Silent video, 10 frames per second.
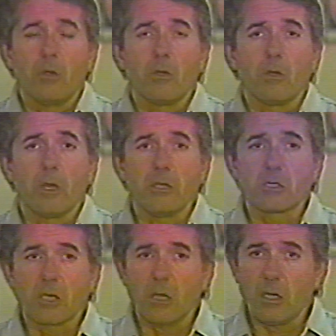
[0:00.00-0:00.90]
A
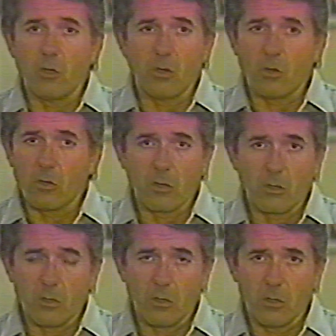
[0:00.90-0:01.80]
skinny dog
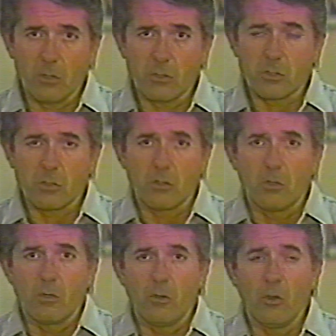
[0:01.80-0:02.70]
is
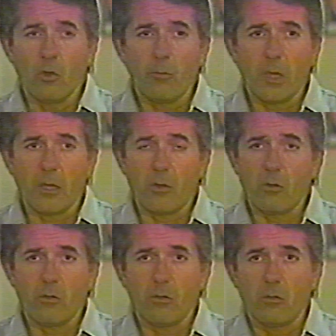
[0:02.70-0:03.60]
no
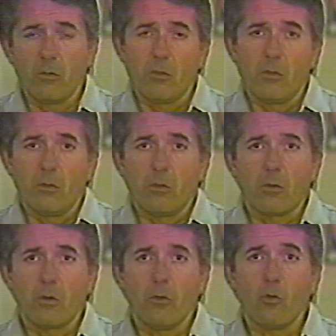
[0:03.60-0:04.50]
better
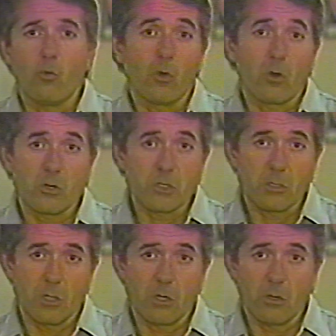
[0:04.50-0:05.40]
or no worse
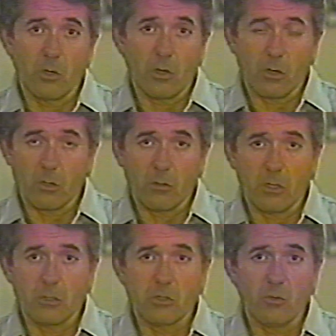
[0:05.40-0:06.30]
than a dog
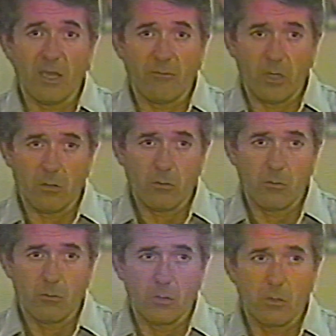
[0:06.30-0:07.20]
that is too heavy.
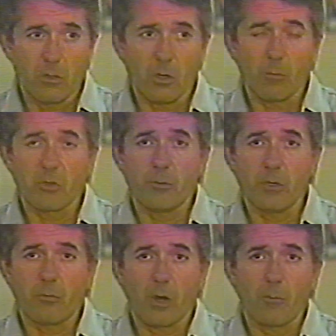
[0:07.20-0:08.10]
The dog must be
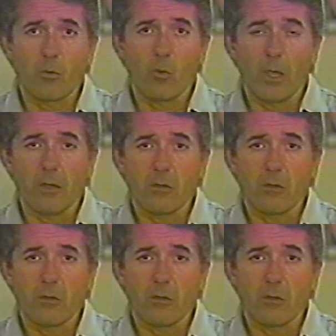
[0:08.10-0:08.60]
in proper weight.